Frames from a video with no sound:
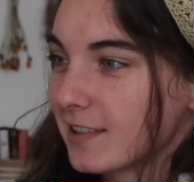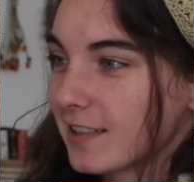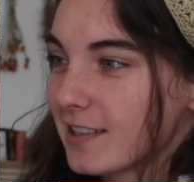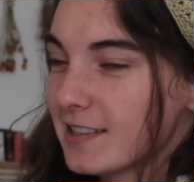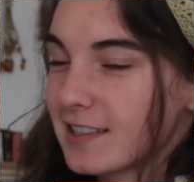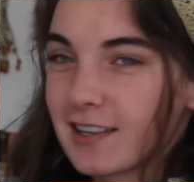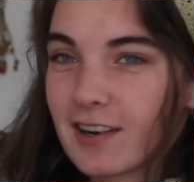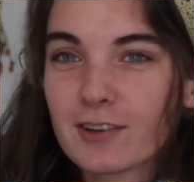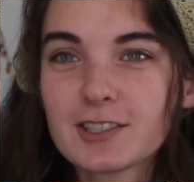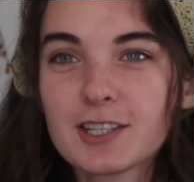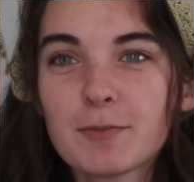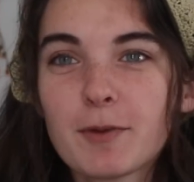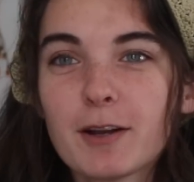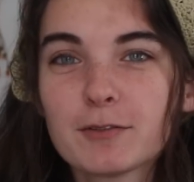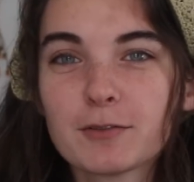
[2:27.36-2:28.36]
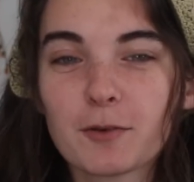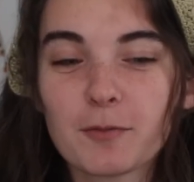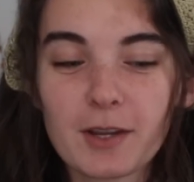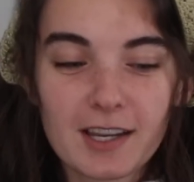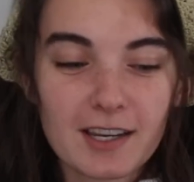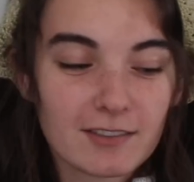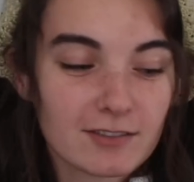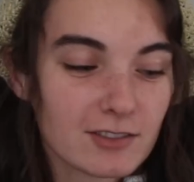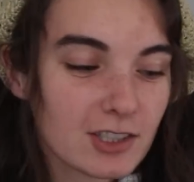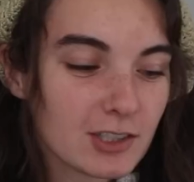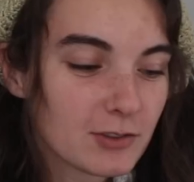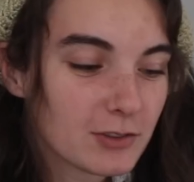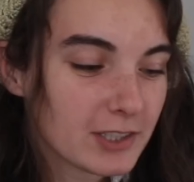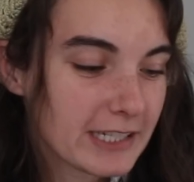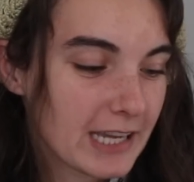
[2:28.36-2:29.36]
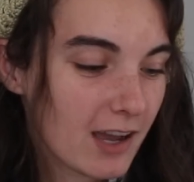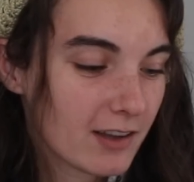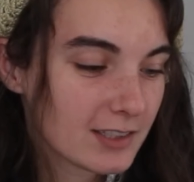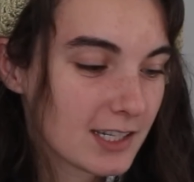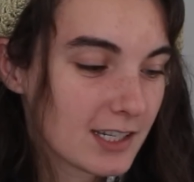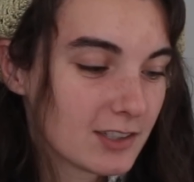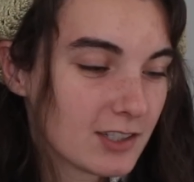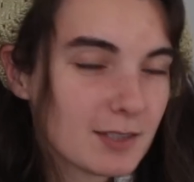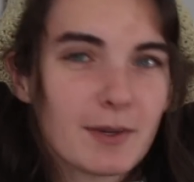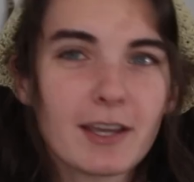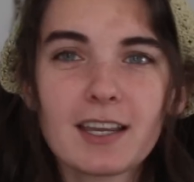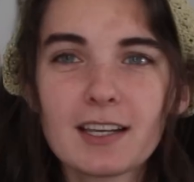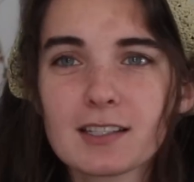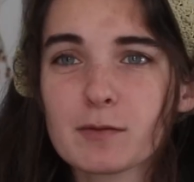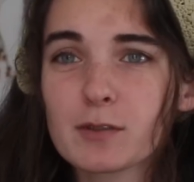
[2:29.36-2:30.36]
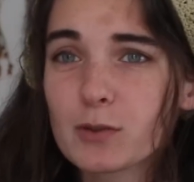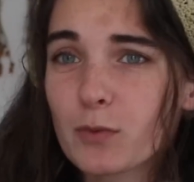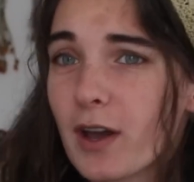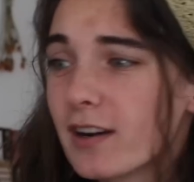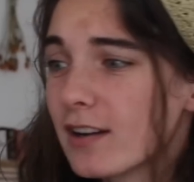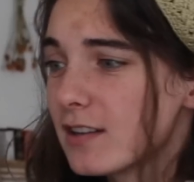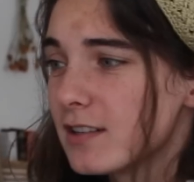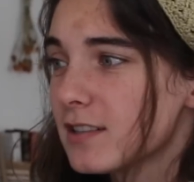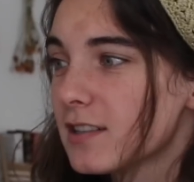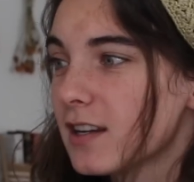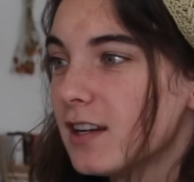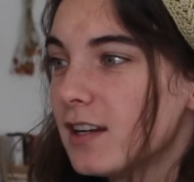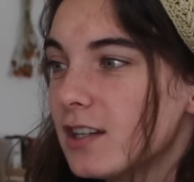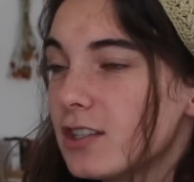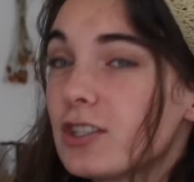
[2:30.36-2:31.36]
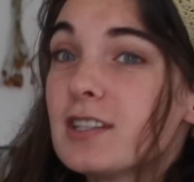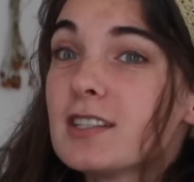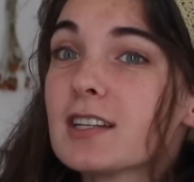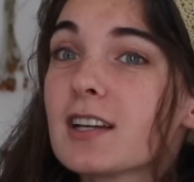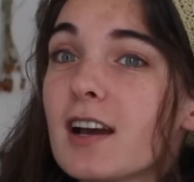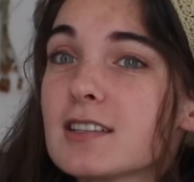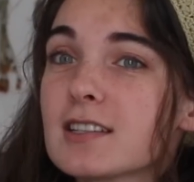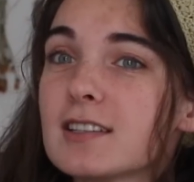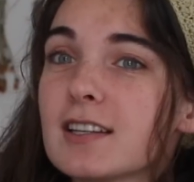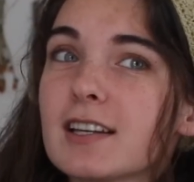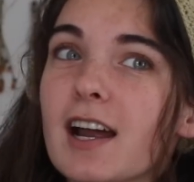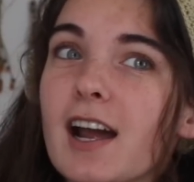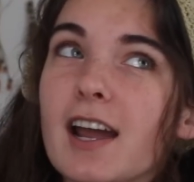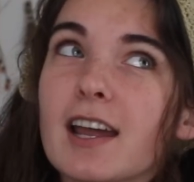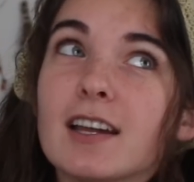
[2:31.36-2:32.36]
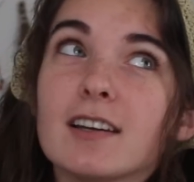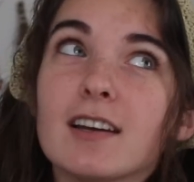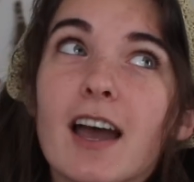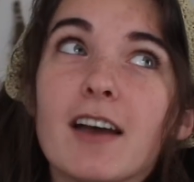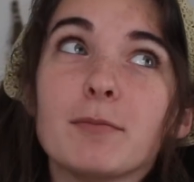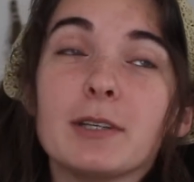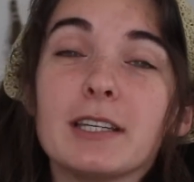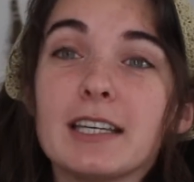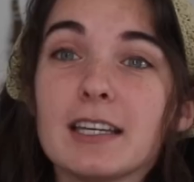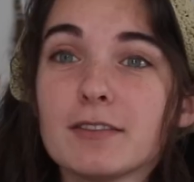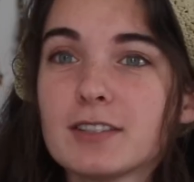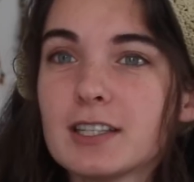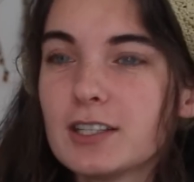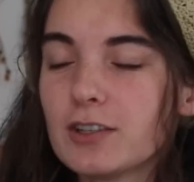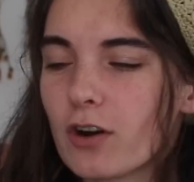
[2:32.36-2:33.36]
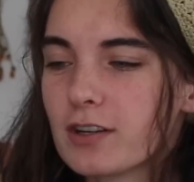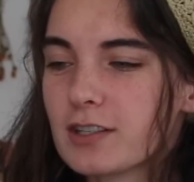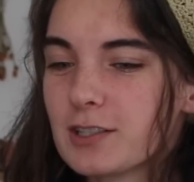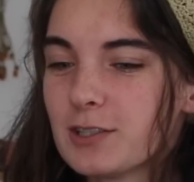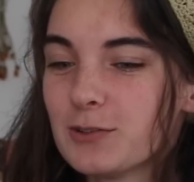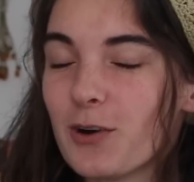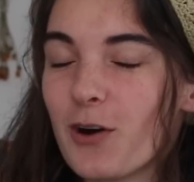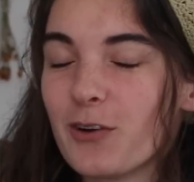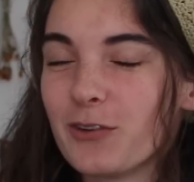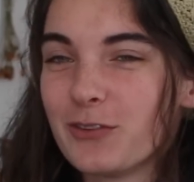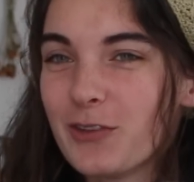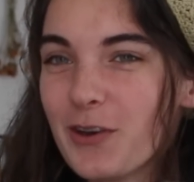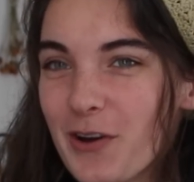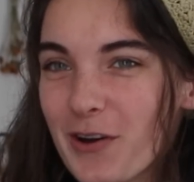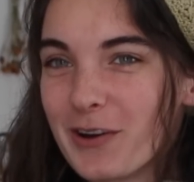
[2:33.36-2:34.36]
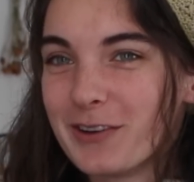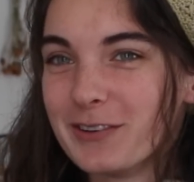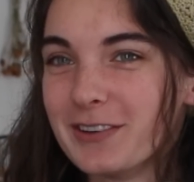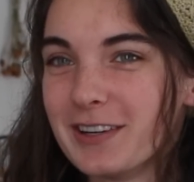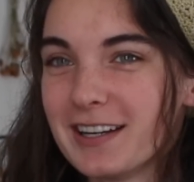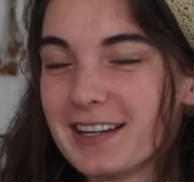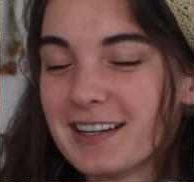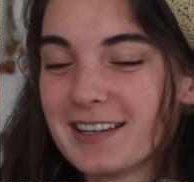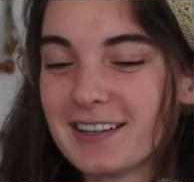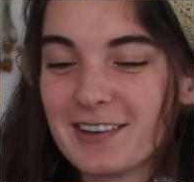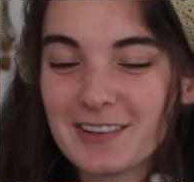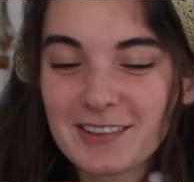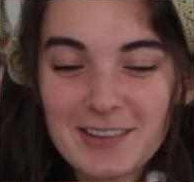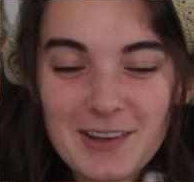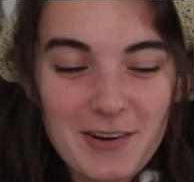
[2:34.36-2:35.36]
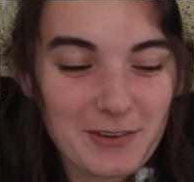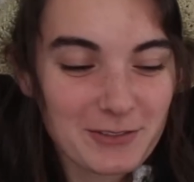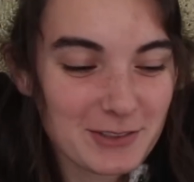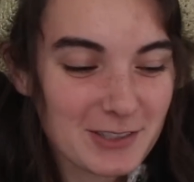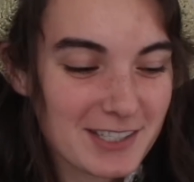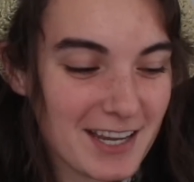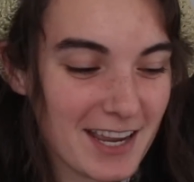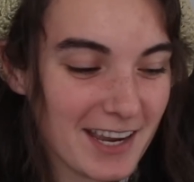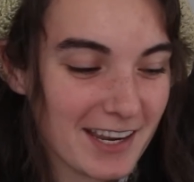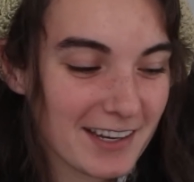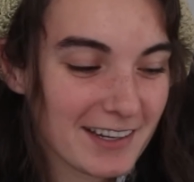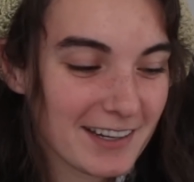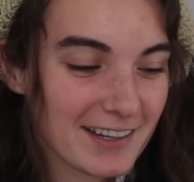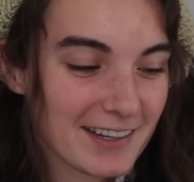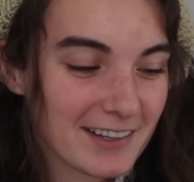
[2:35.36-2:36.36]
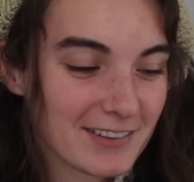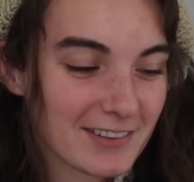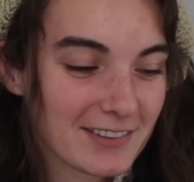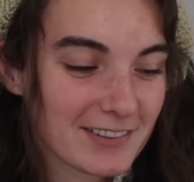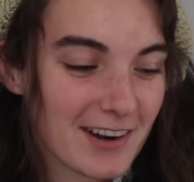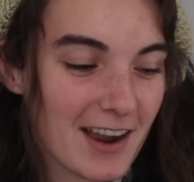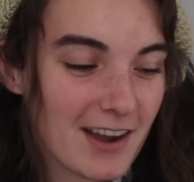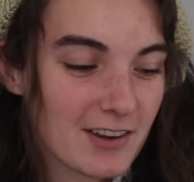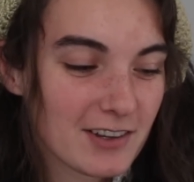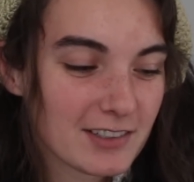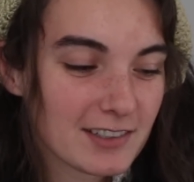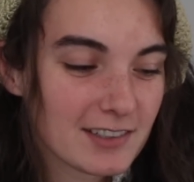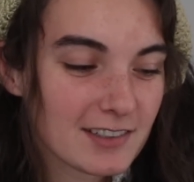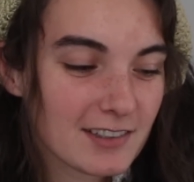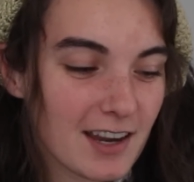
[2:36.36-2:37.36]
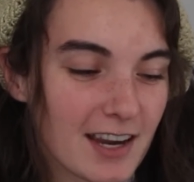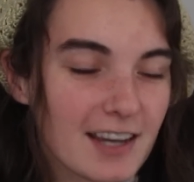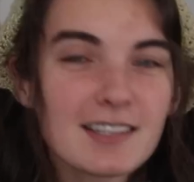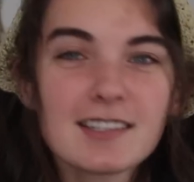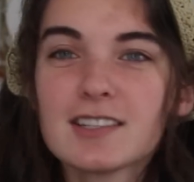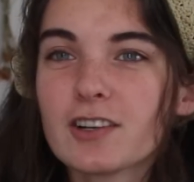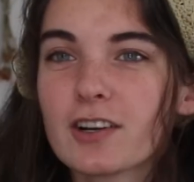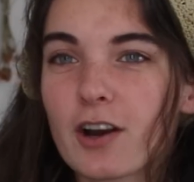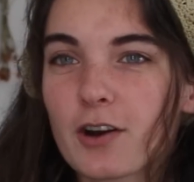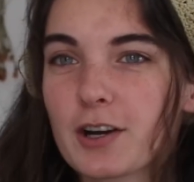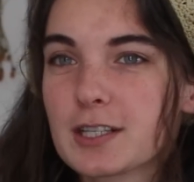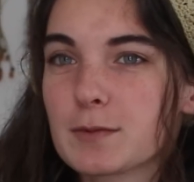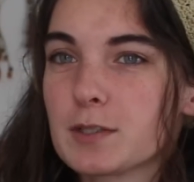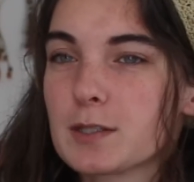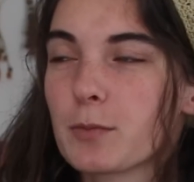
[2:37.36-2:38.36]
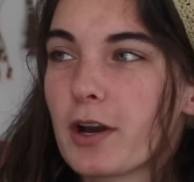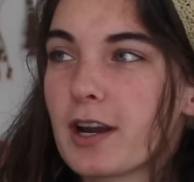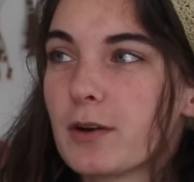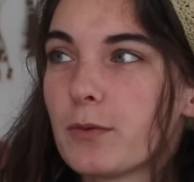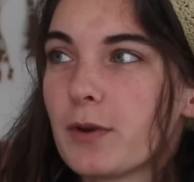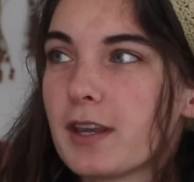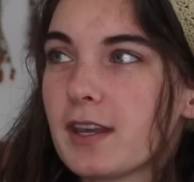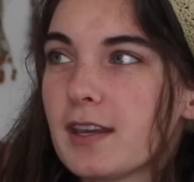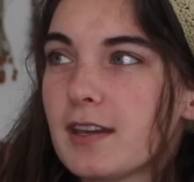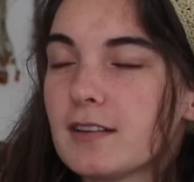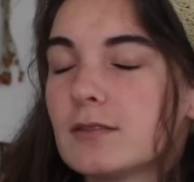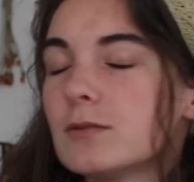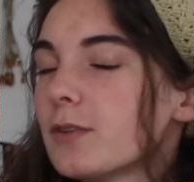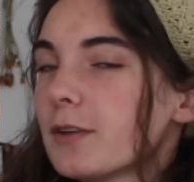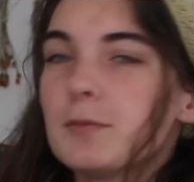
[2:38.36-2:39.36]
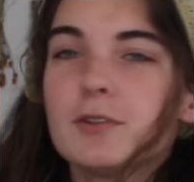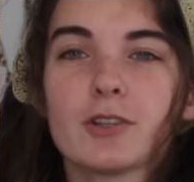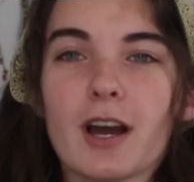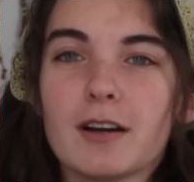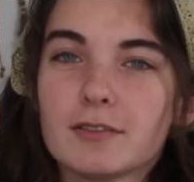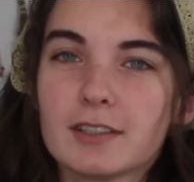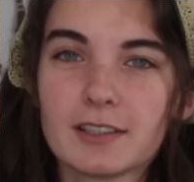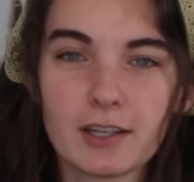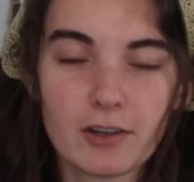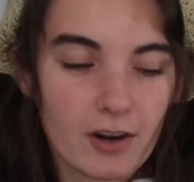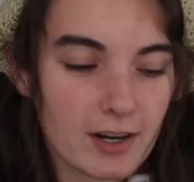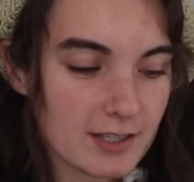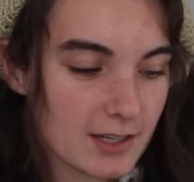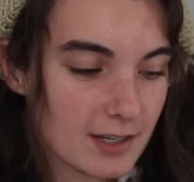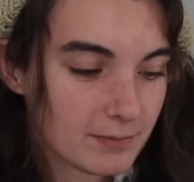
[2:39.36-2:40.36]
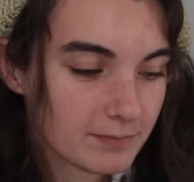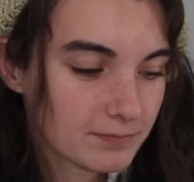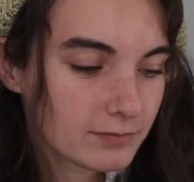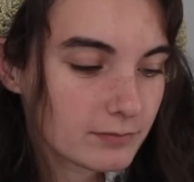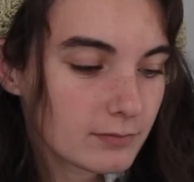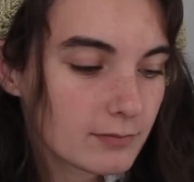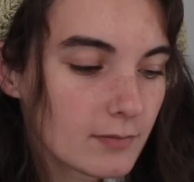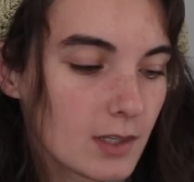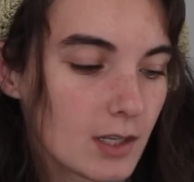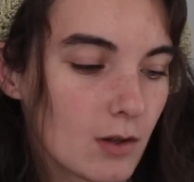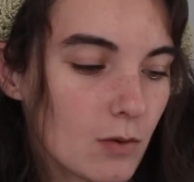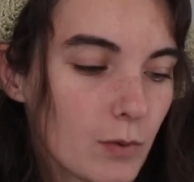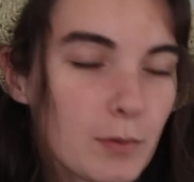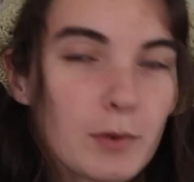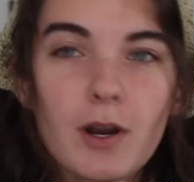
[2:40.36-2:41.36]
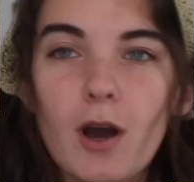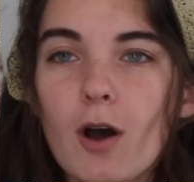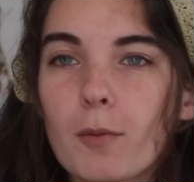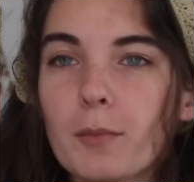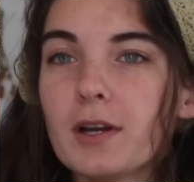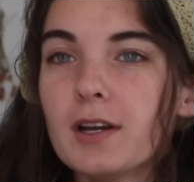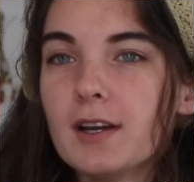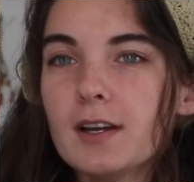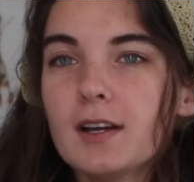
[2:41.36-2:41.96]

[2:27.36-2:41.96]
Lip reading: because, you know, she made it for me and she's really talented. She's making some sweaters. She's the cousin that I have been gifting yarn to, although I will say around, I guess during our Christmas break, we've been traveling like crazy. We went home